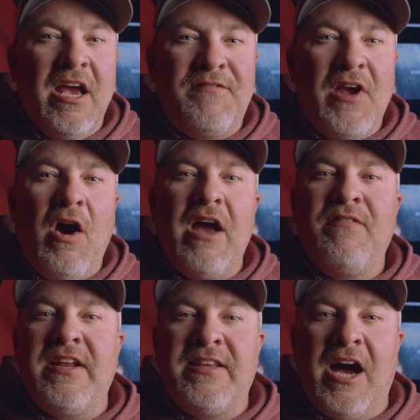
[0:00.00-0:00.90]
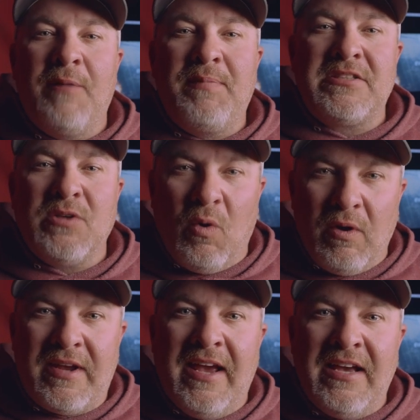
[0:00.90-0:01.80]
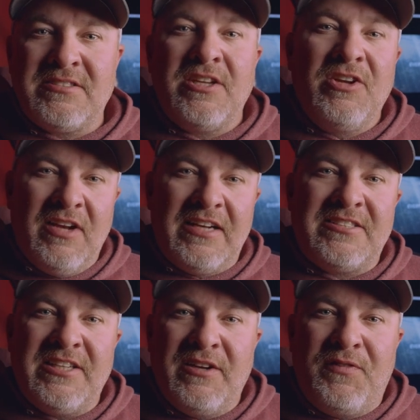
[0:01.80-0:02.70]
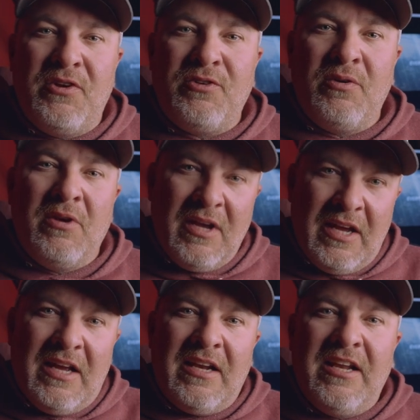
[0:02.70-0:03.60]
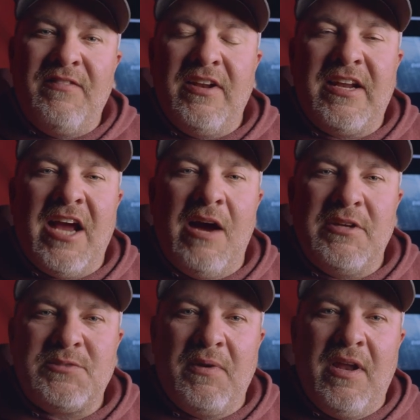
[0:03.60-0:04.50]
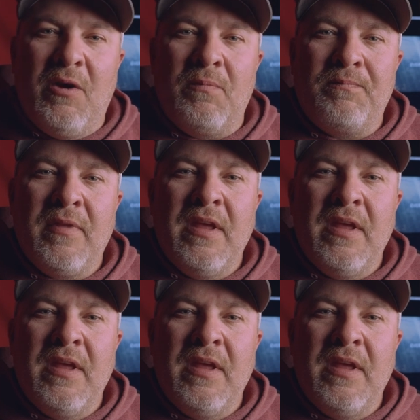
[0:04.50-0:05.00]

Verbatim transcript: If y'all have any topics or guests you'd like to see in the future, leave it in the comments below.